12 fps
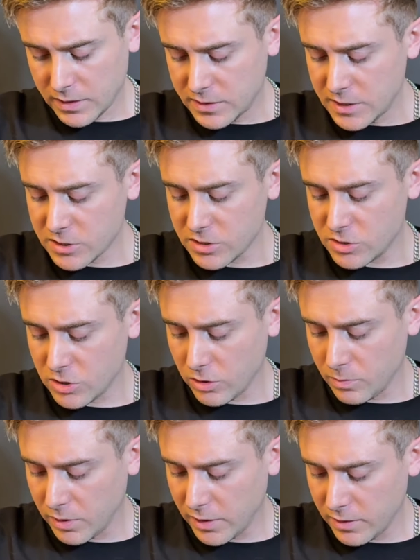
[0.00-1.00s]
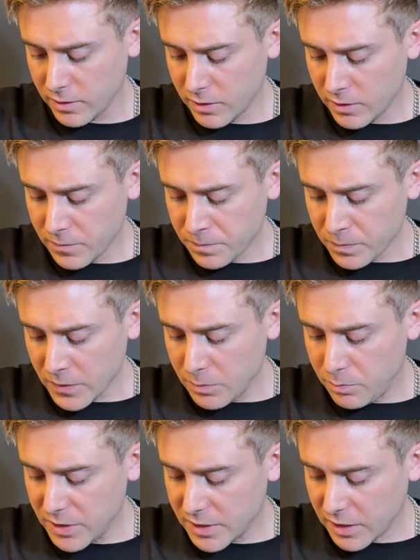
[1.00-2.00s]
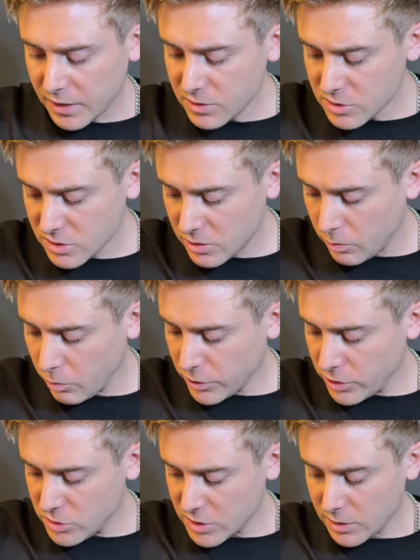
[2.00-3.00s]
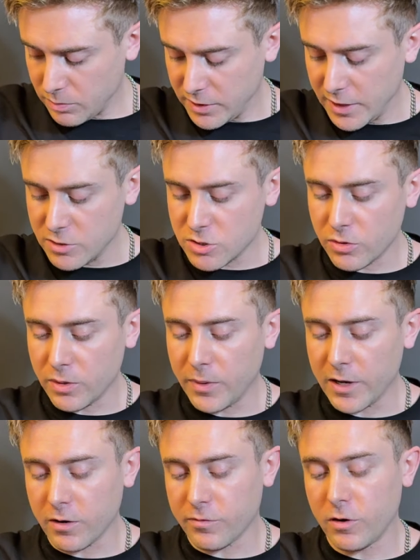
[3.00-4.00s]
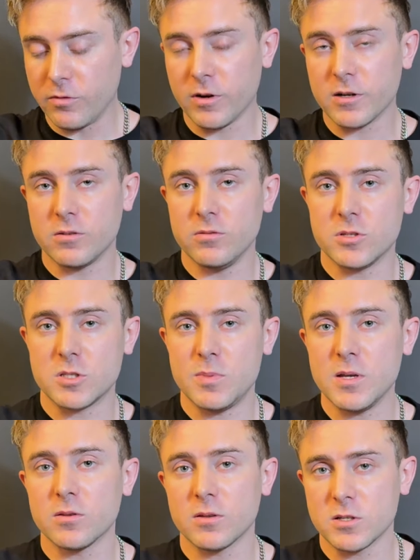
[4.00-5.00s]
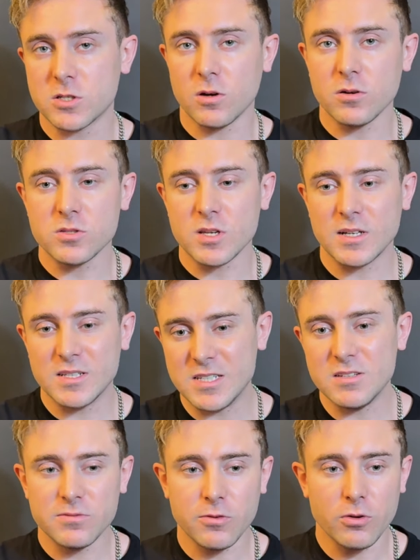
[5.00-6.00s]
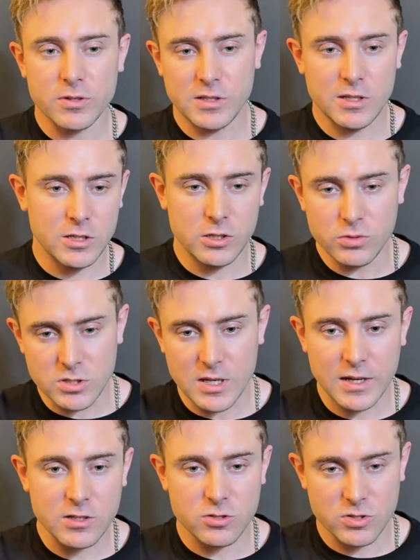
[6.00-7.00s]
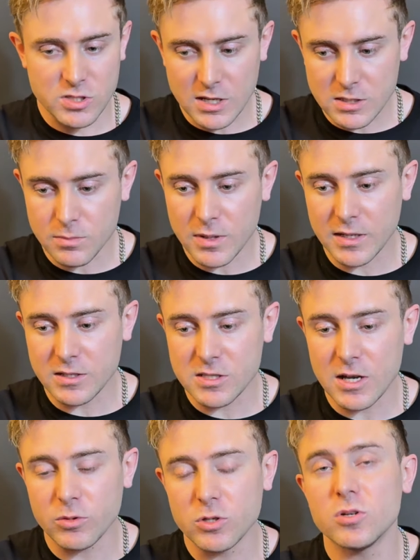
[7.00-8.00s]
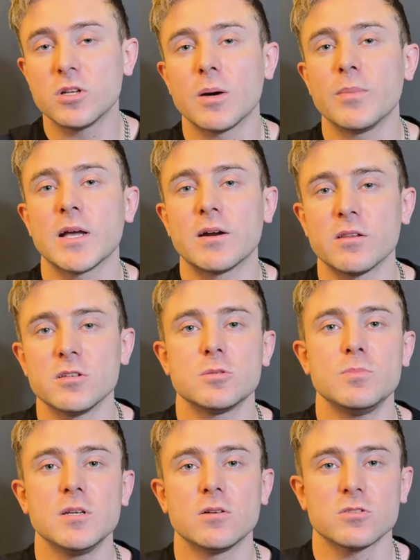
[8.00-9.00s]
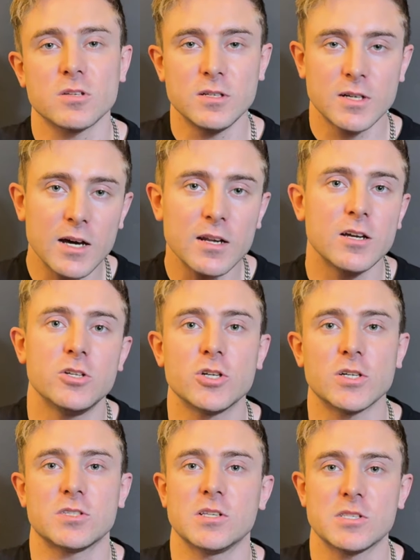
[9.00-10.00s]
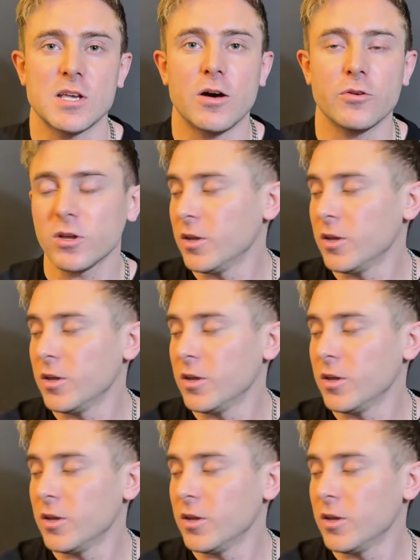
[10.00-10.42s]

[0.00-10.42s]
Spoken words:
decent tone, but because we're using the piezo and the microphone running through the speaker, the guitar's like default EQ settings are set to make it sound good coming out of the speaker. So you got to adjust the sound,